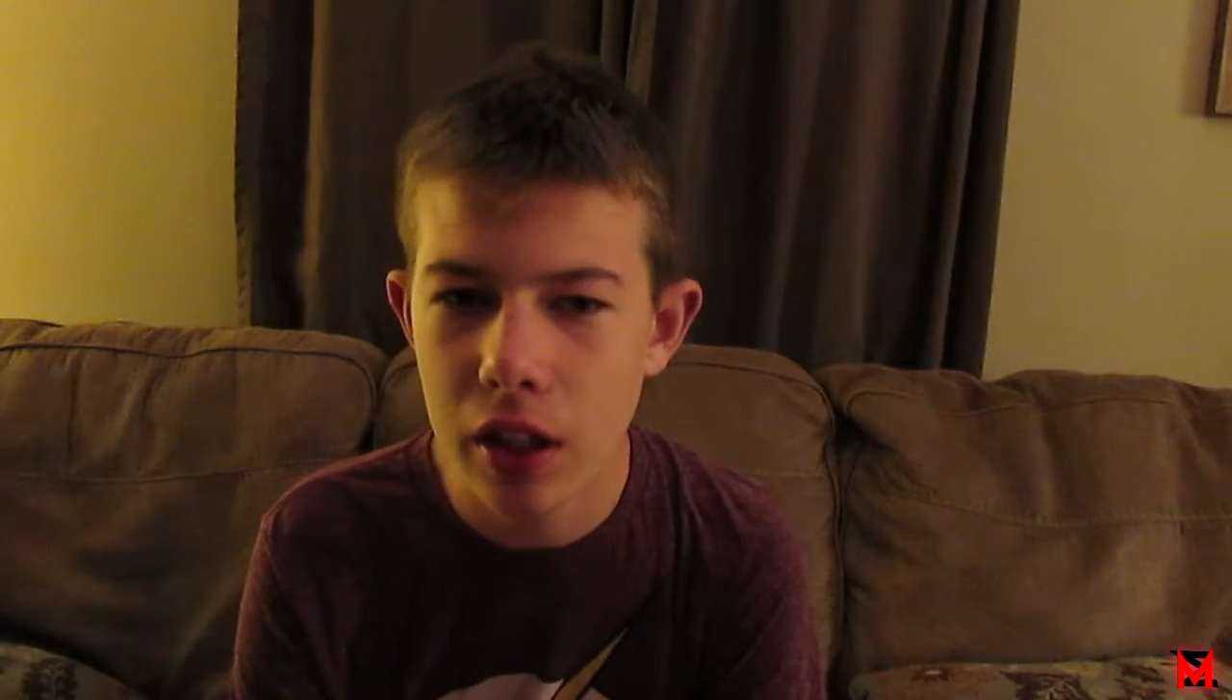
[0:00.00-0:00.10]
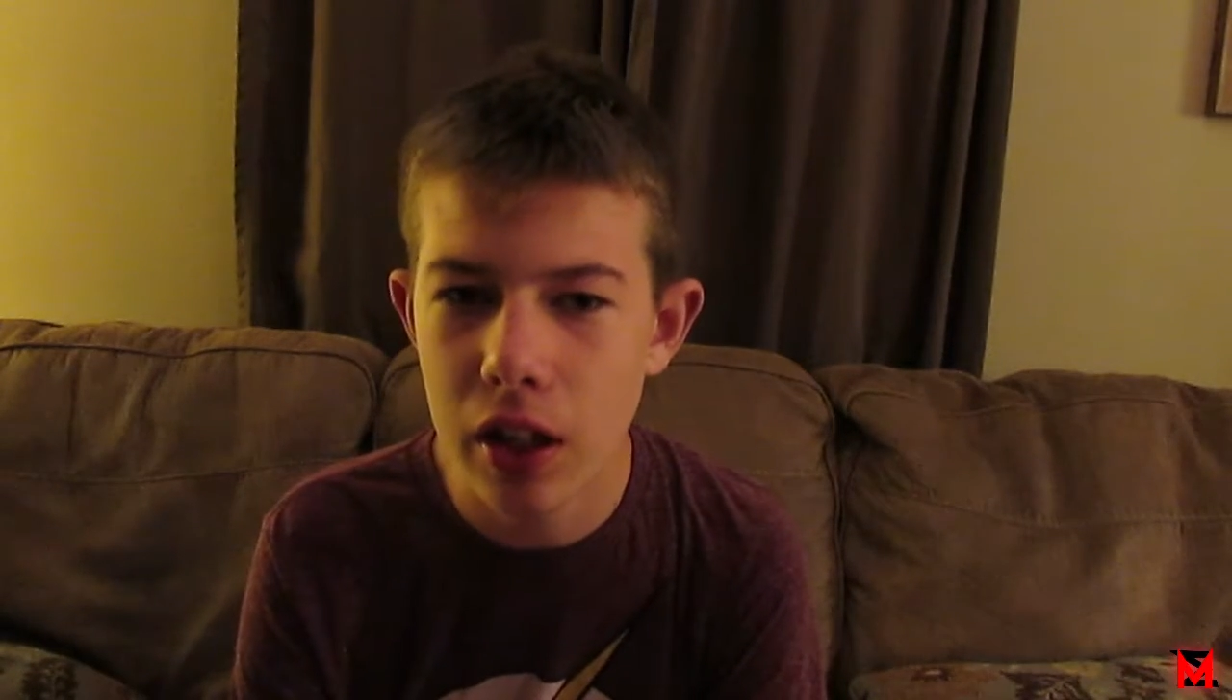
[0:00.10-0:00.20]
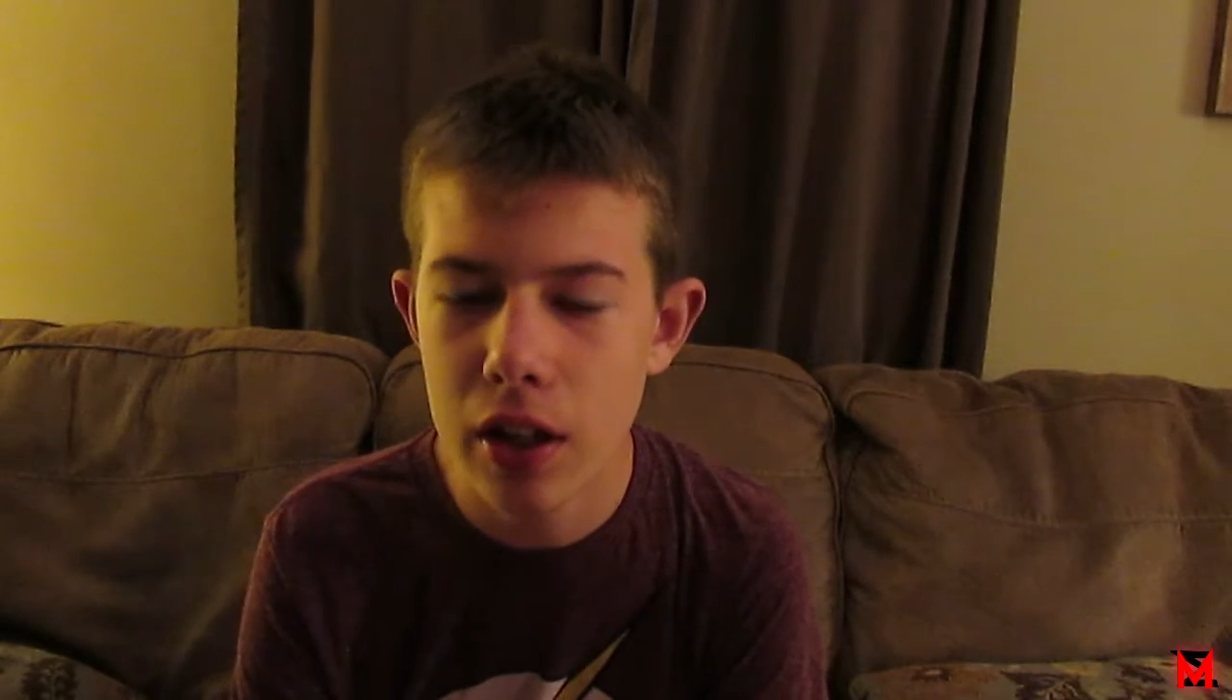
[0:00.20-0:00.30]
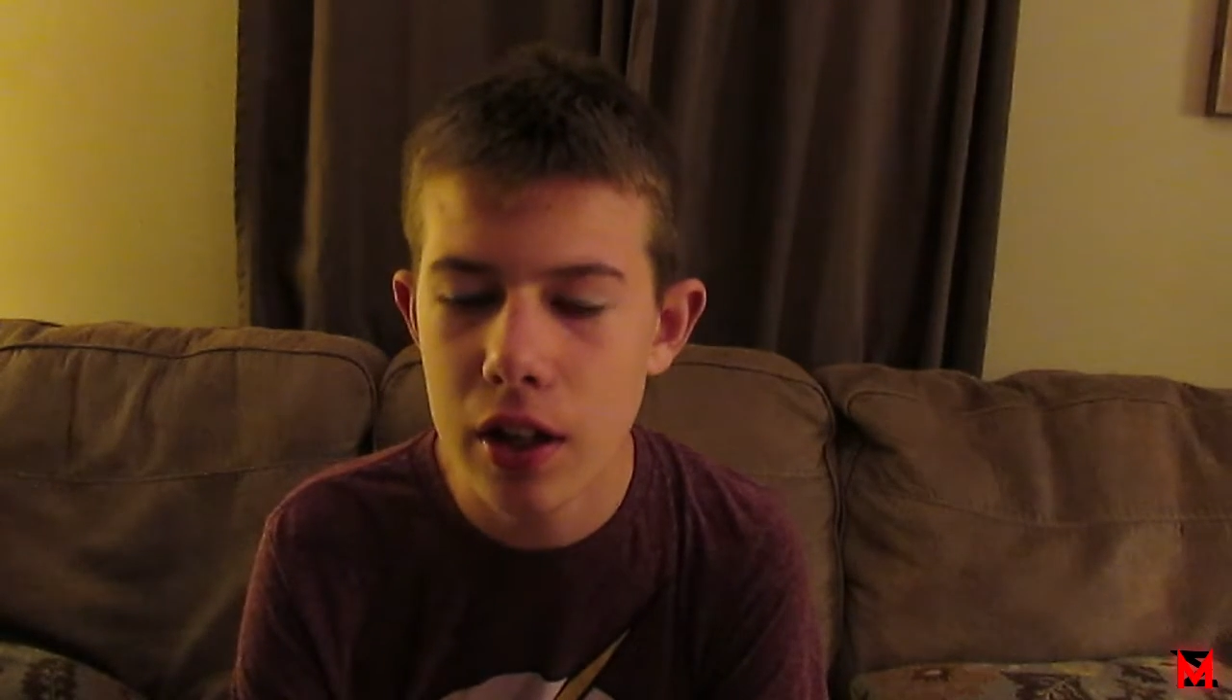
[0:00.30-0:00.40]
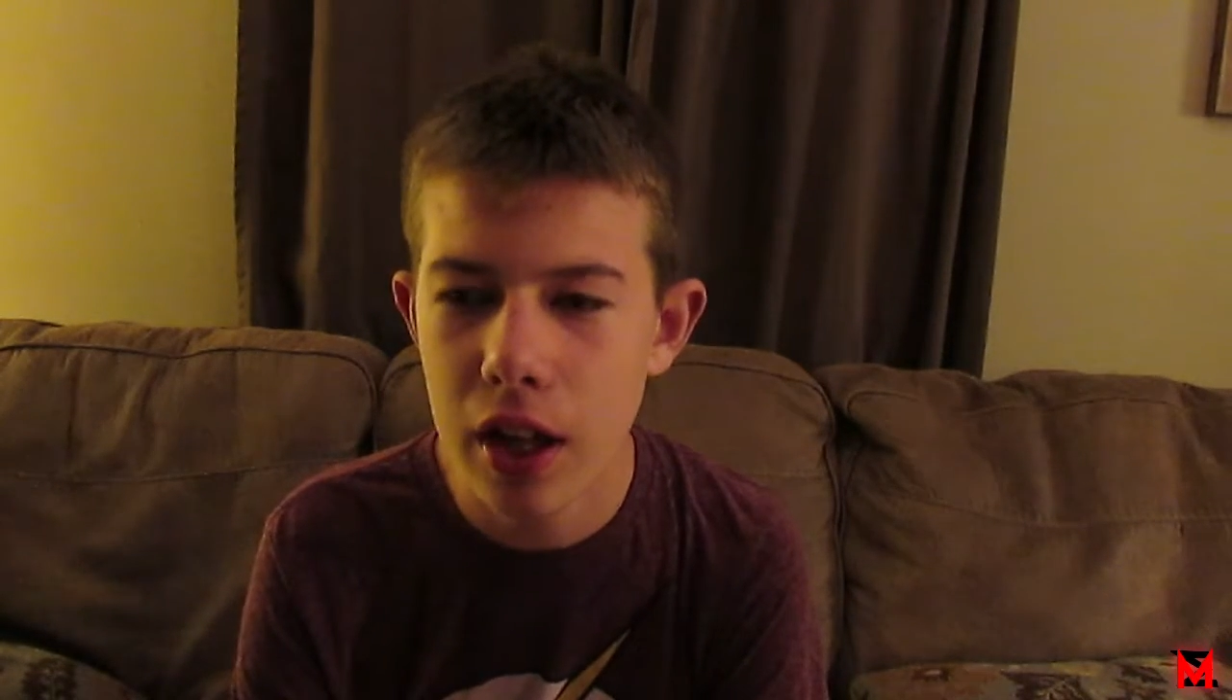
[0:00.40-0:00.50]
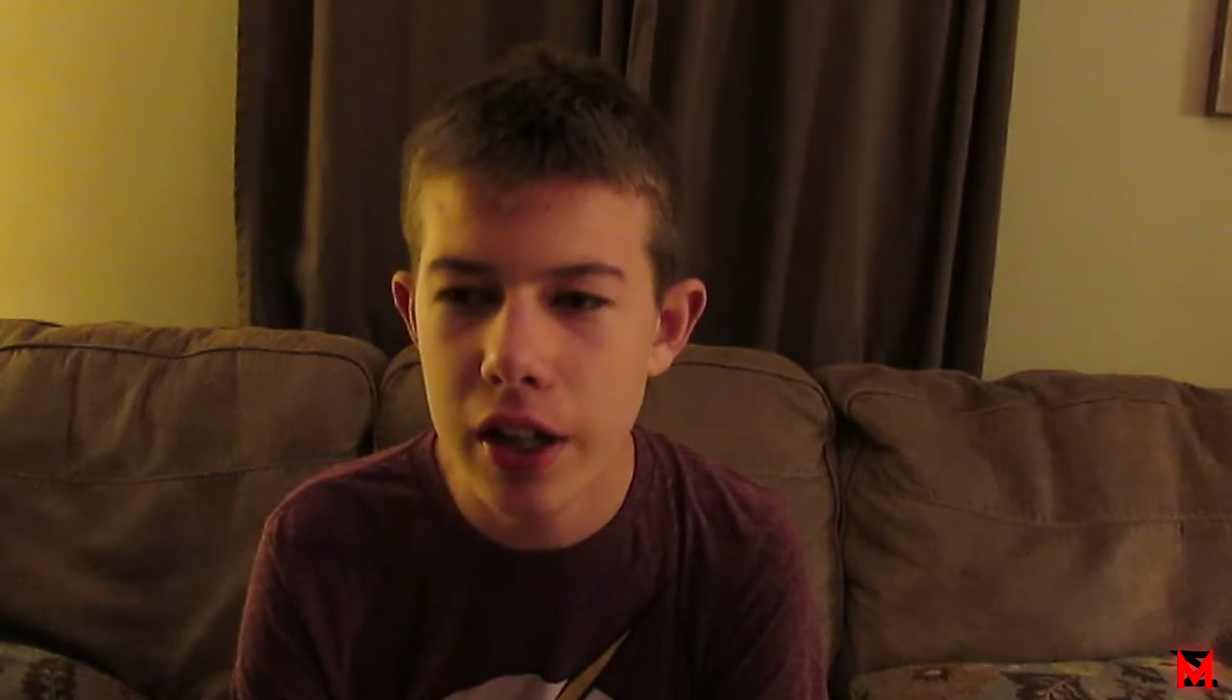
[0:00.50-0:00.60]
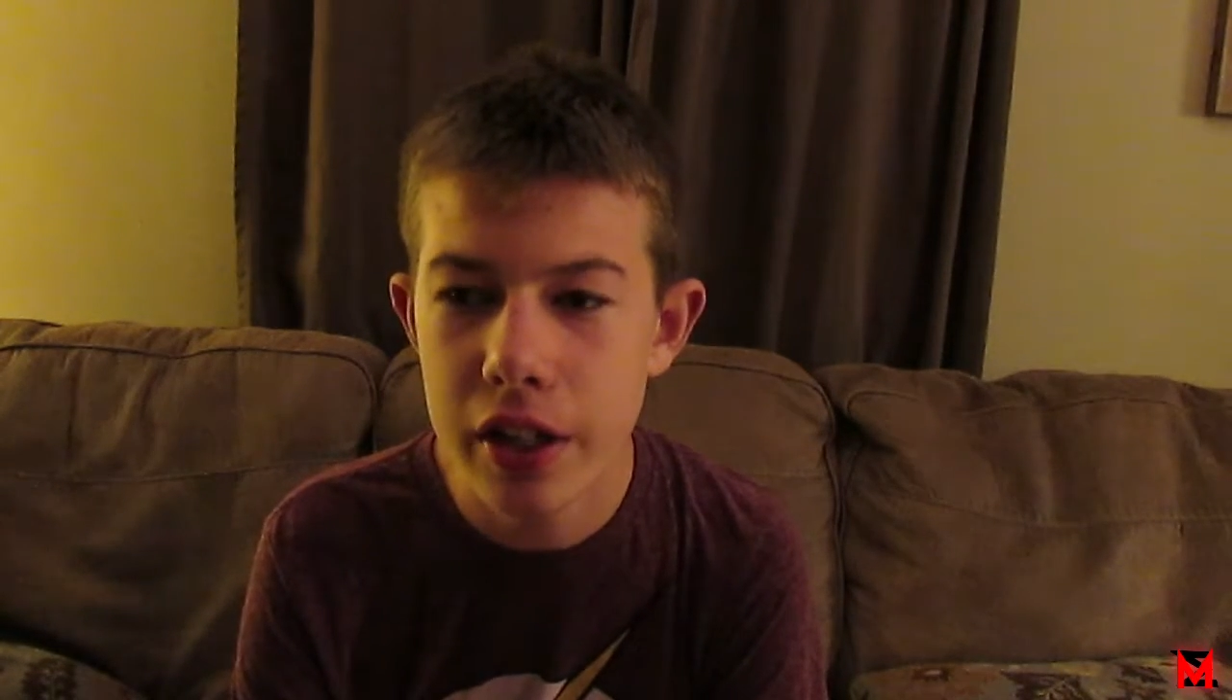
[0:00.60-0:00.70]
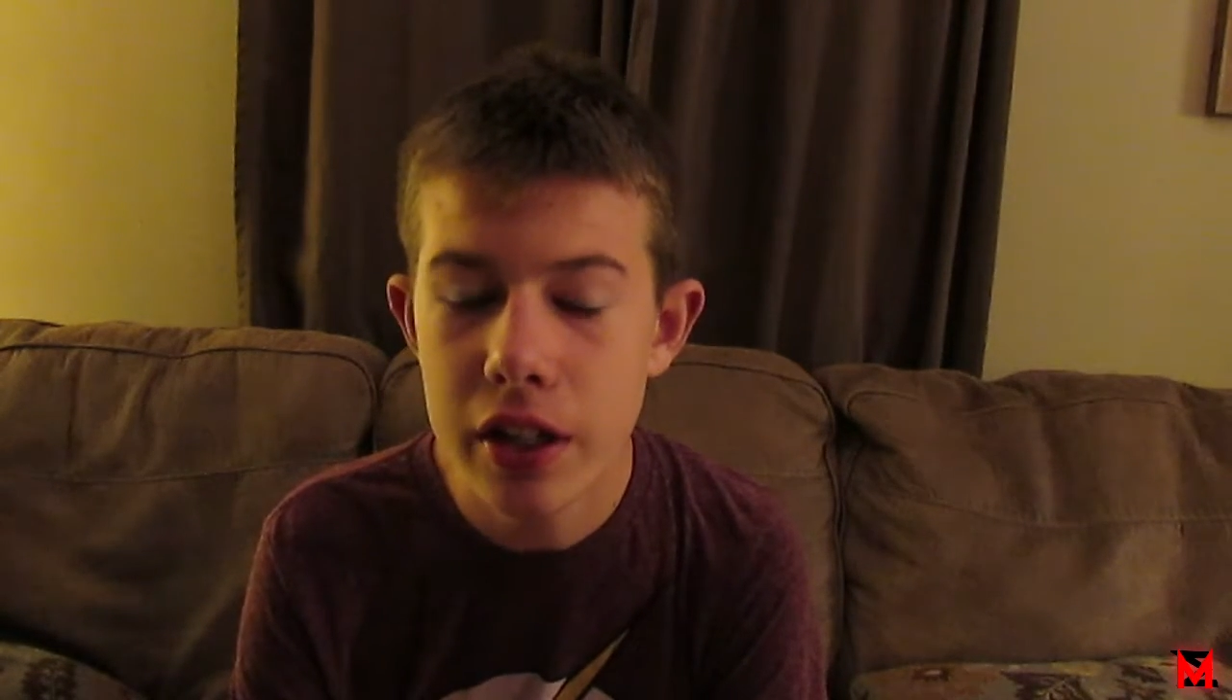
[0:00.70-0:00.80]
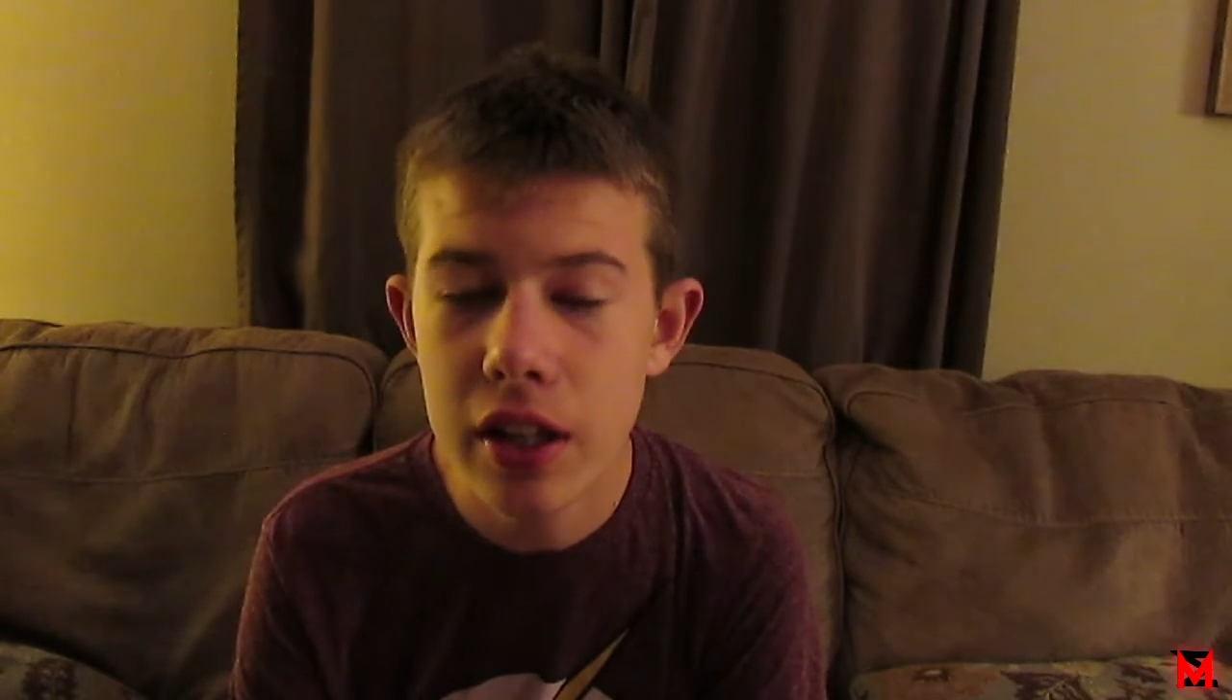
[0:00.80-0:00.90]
I did